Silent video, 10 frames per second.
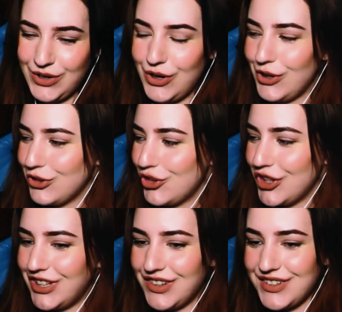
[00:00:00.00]
Oh,
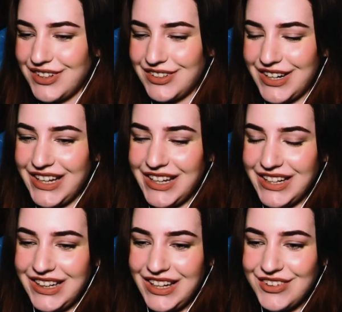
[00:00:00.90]
chills
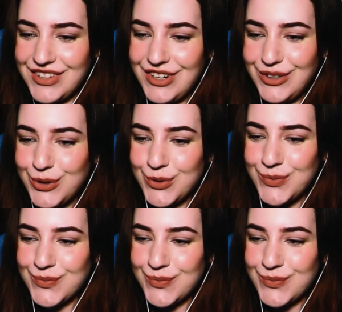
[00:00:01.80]
already. Let's go.